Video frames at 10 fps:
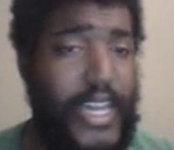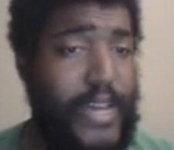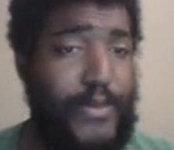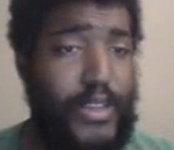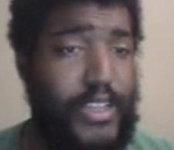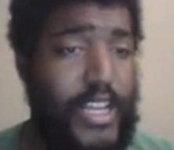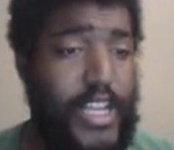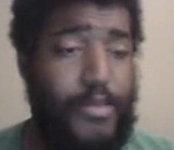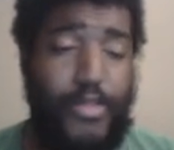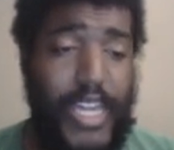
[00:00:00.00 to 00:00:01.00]
they have a,
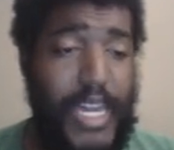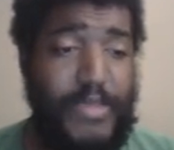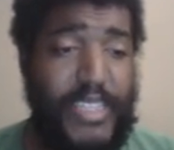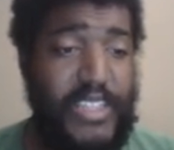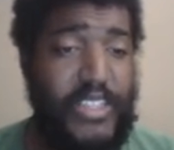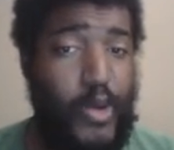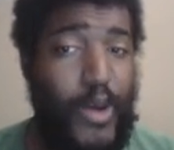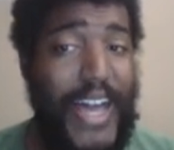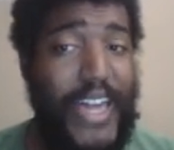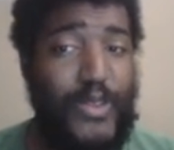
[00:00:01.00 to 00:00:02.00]
a couple games against
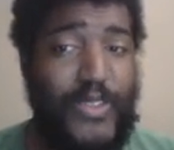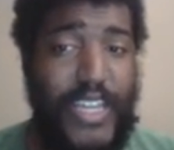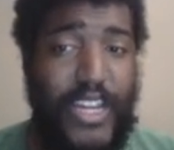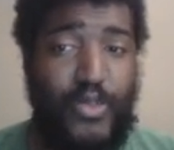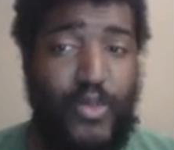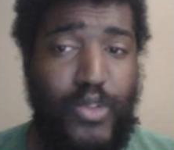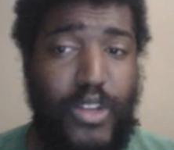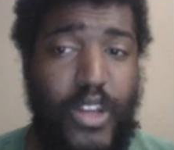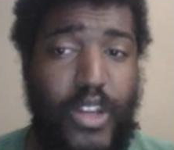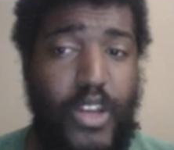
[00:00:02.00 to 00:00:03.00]
Ohio
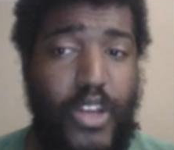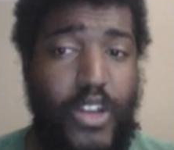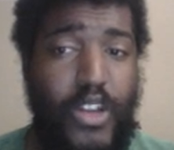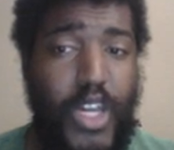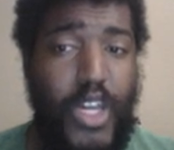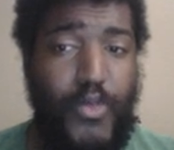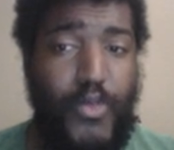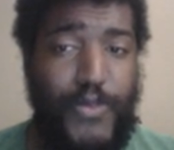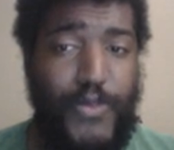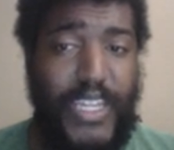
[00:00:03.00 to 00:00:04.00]
schedule,
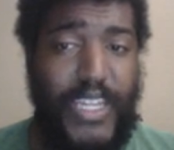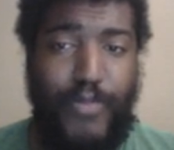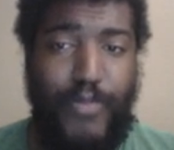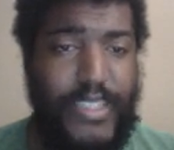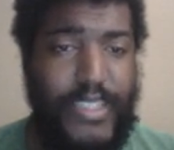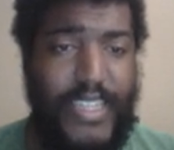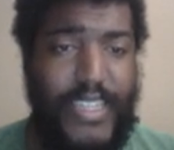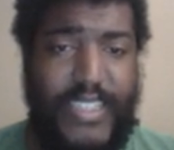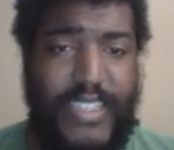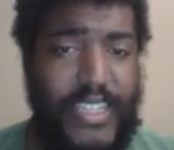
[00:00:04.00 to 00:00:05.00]
April 15th, May
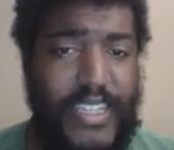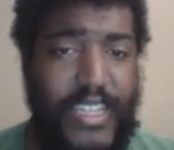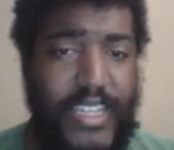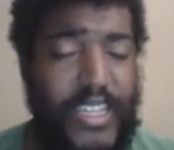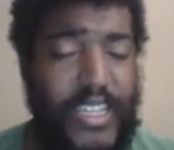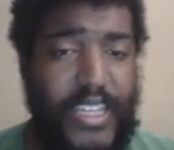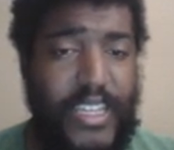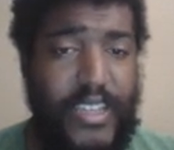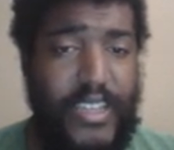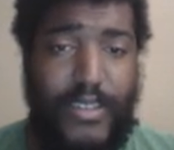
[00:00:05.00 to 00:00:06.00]
6th,
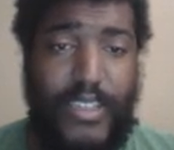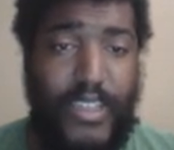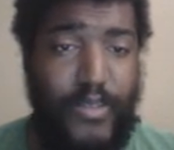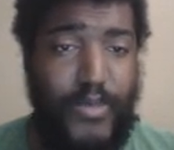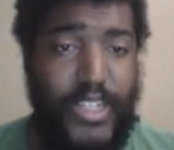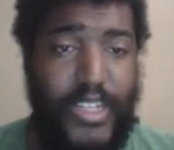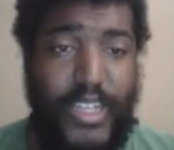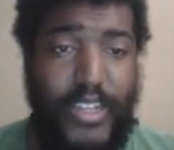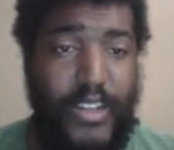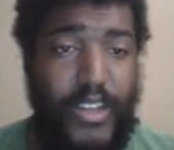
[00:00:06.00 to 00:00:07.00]
Southern
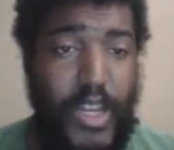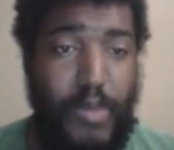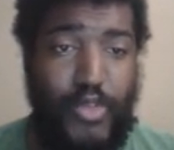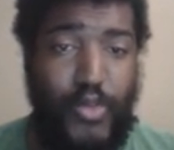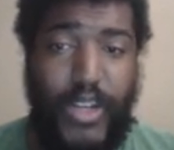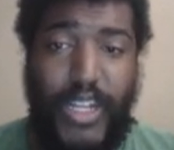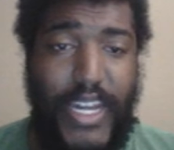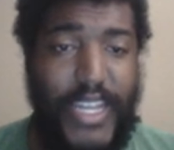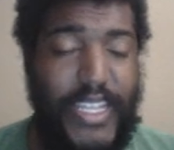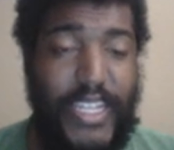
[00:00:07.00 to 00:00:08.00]
Michigan, April
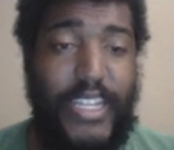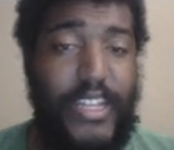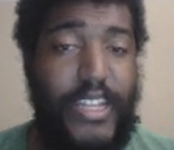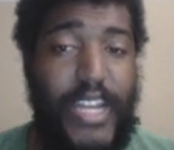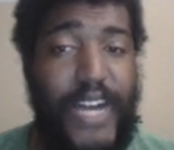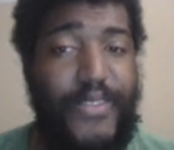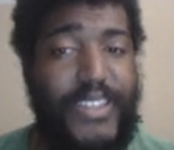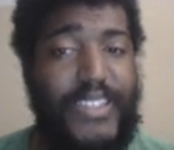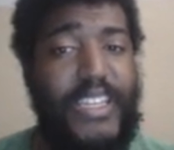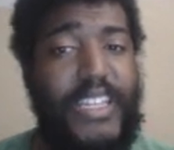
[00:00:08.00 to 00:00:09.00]
29th, and then
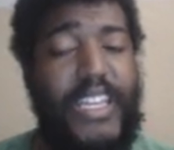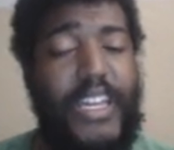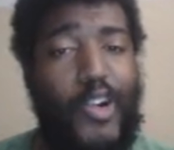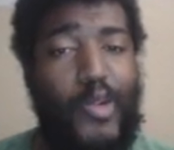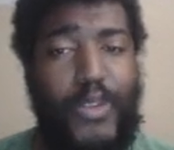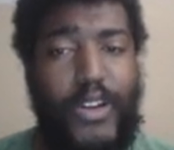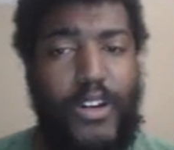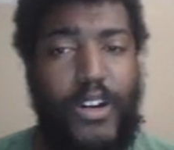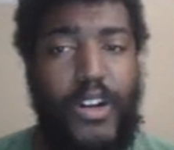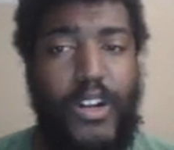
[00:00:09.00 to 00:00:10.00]
obviously the
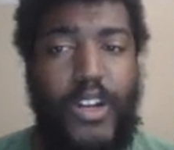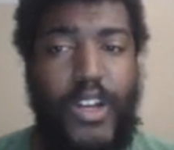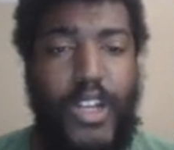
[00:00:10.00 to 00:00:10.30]
opener